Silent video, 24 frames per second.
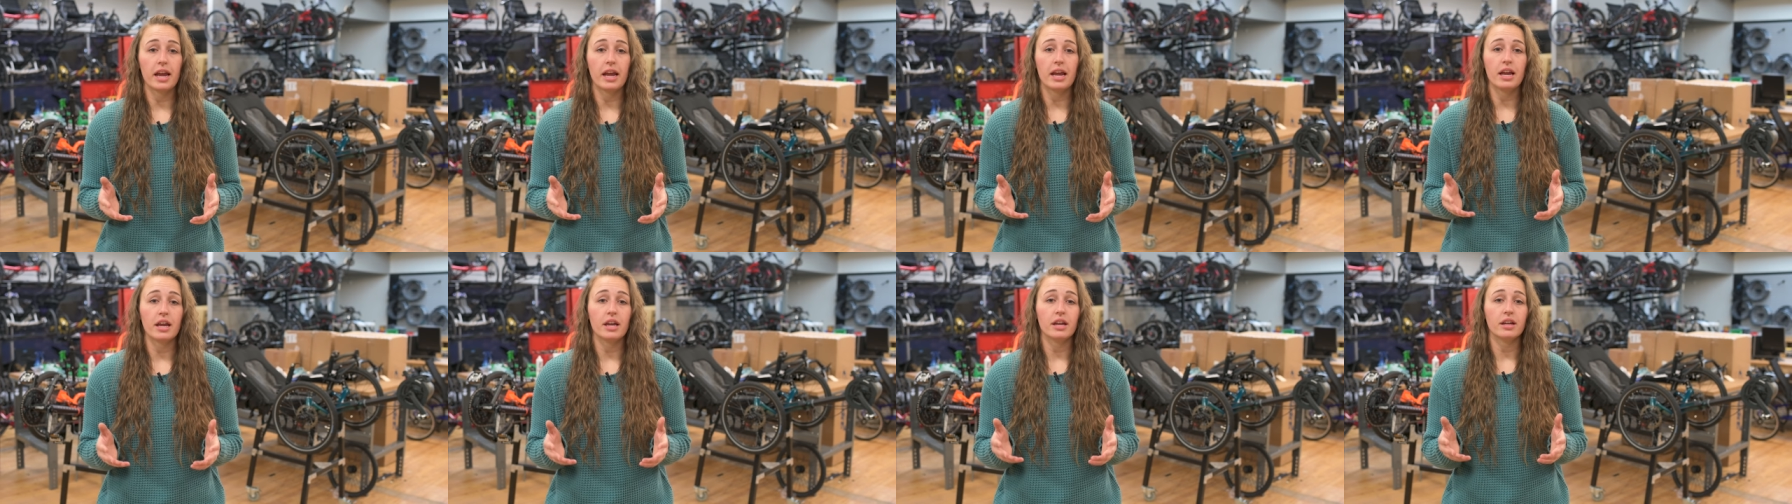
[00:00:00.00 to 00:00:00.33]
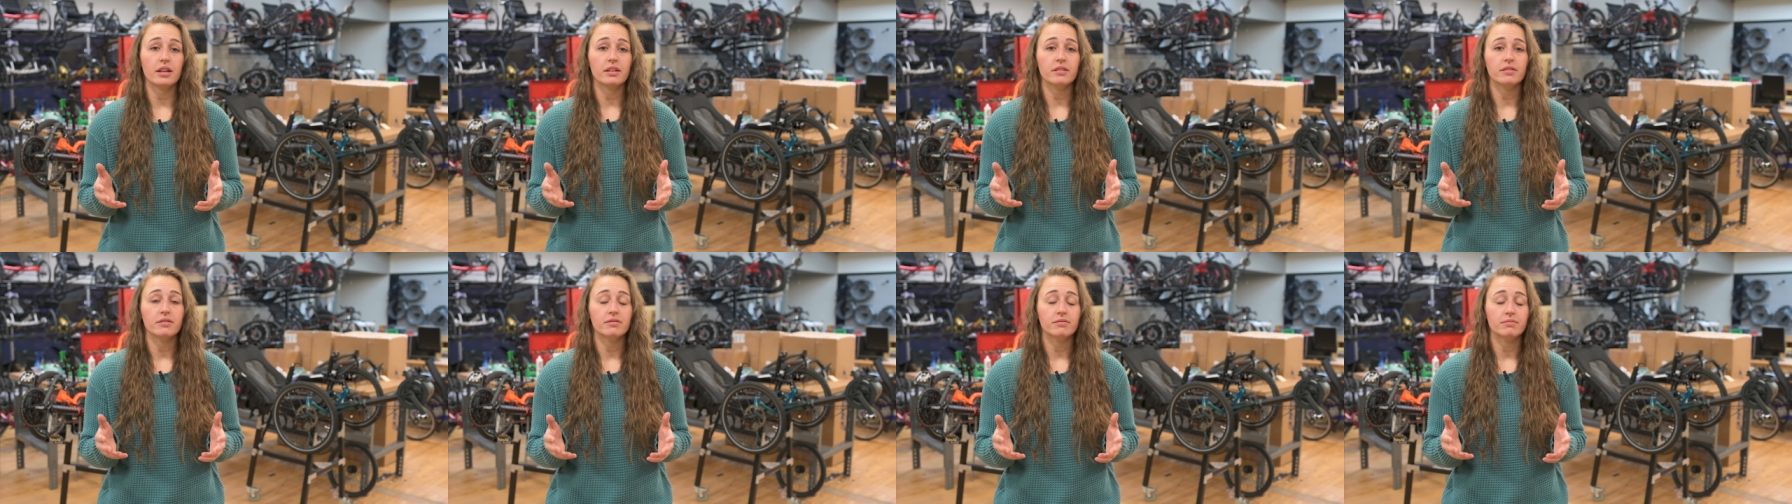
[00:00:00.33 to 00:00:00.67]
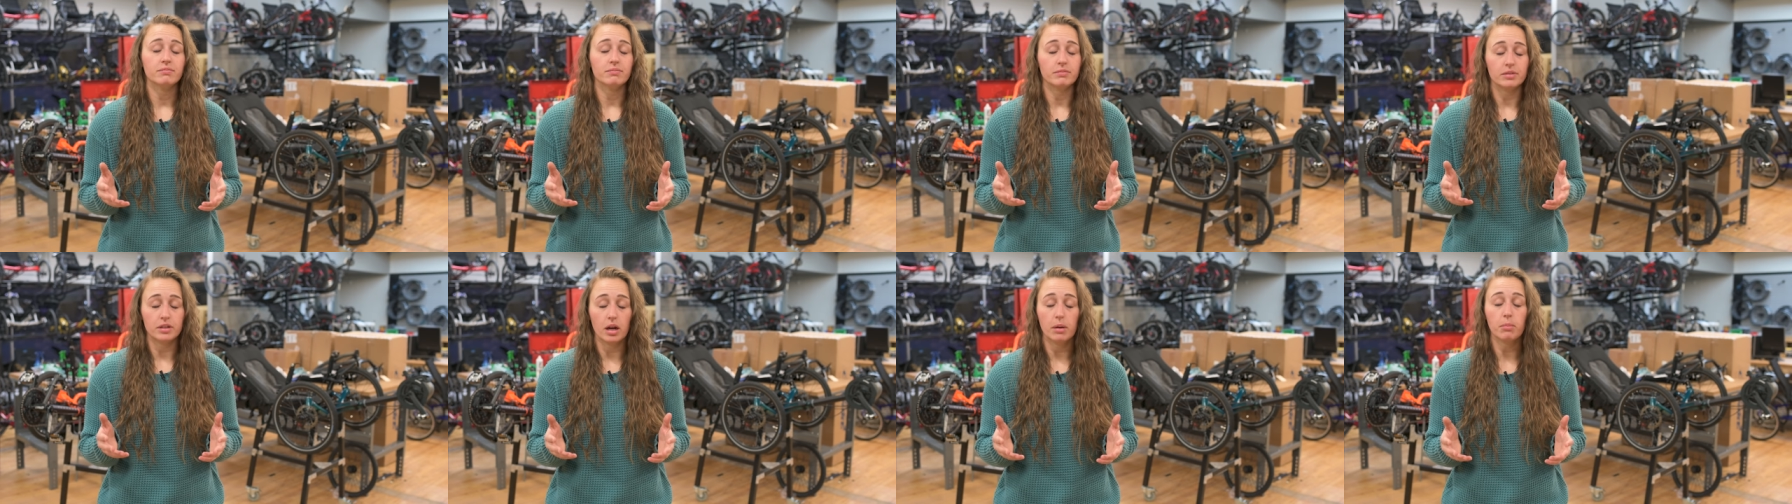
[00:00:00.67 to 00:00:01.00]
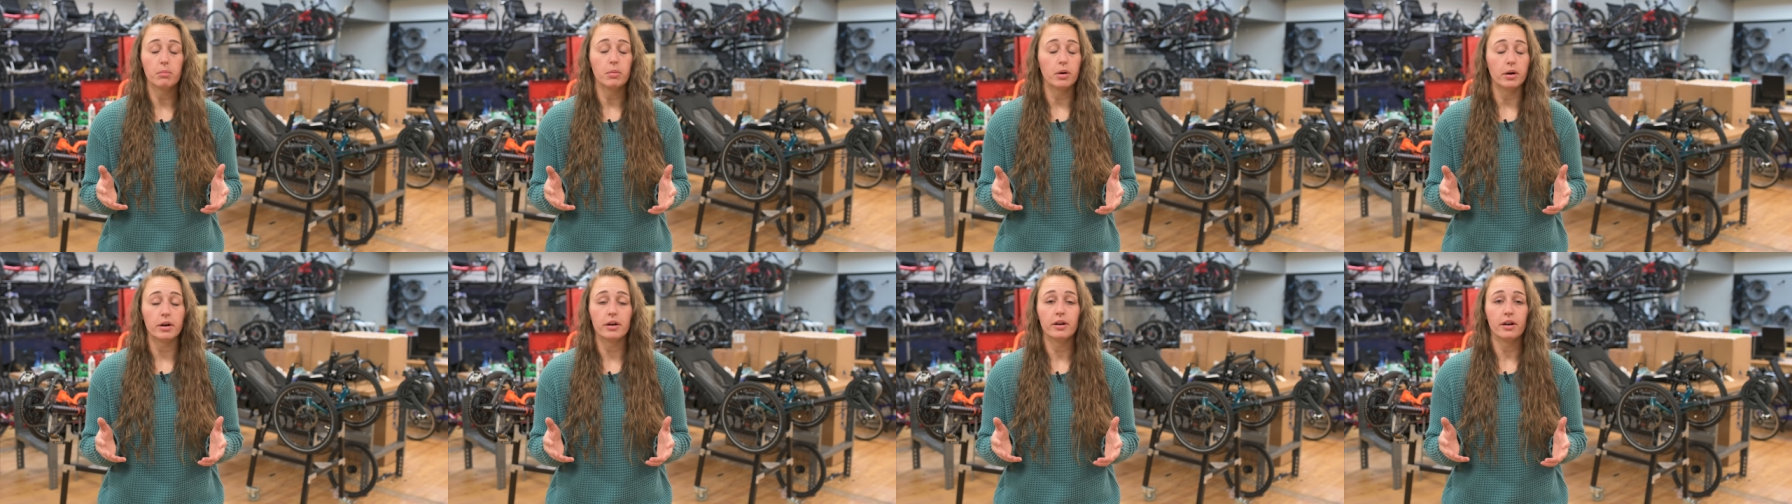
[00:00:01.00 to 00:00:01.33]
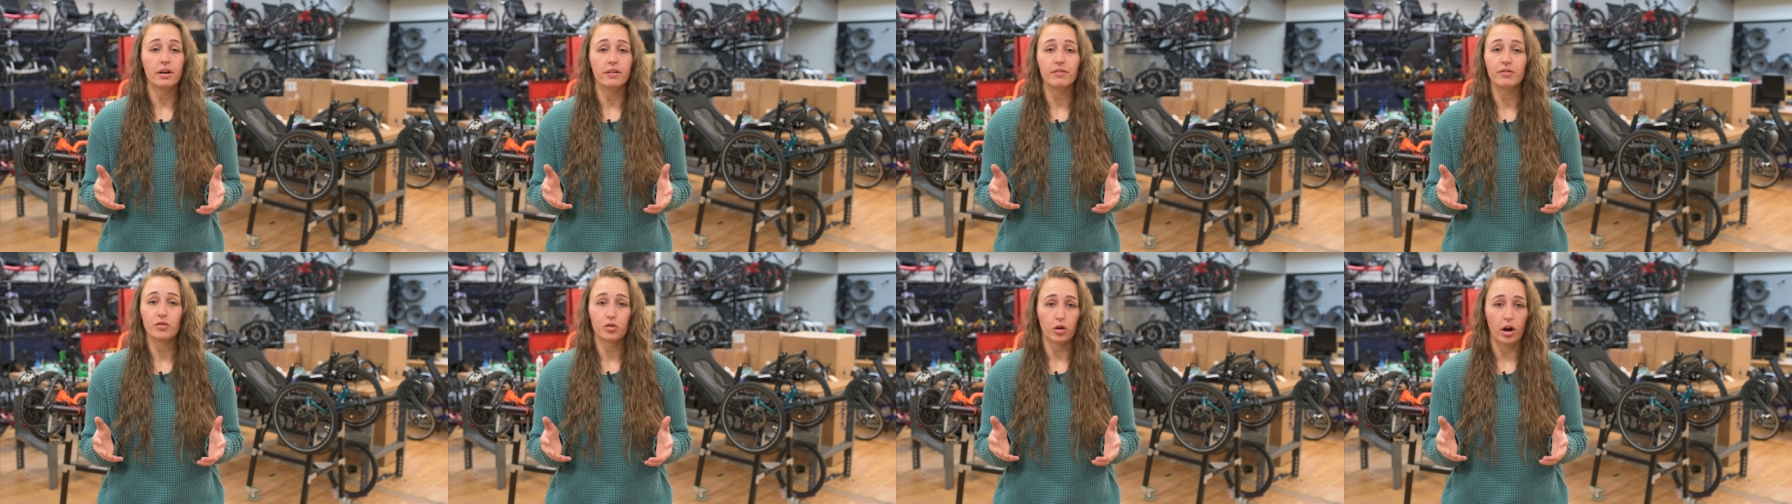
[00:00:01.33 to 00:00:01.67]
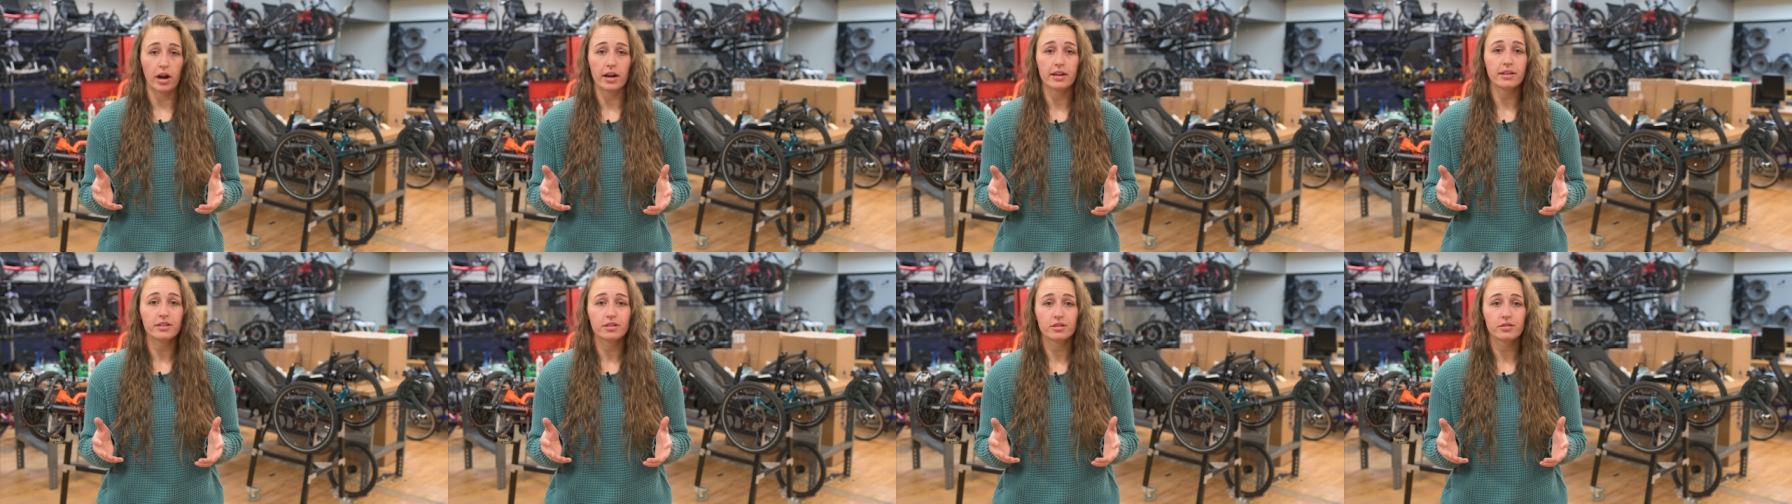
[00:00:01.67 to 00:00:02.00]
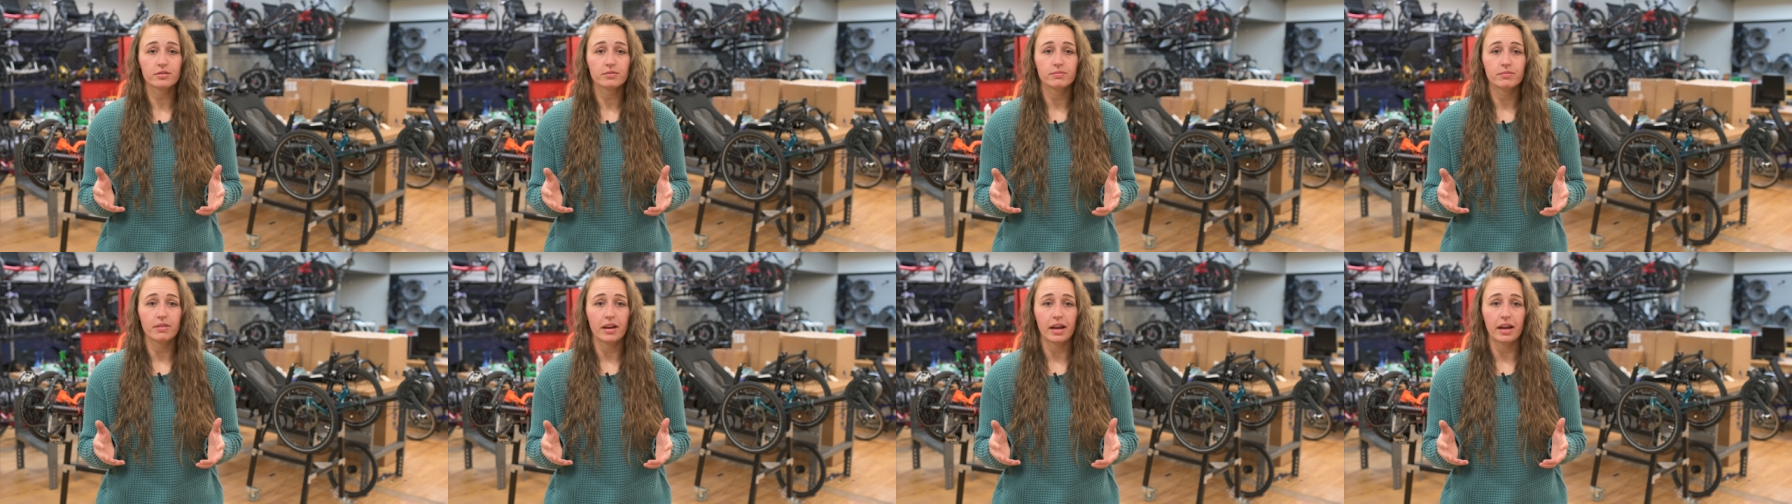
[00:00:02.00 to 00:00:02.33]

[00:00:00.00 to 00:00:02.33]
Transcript: a number of trikes,